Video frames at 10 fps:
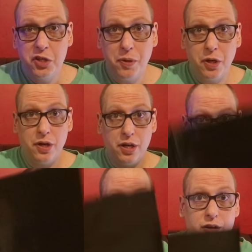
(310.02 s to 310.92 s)
This should be good.
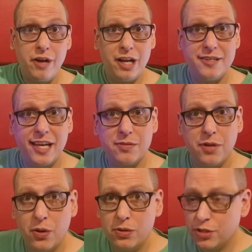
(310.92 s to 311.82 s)
Ready to take some
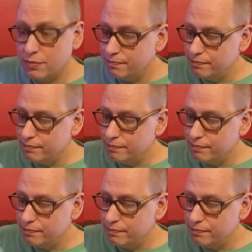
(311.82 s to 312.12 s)
notes?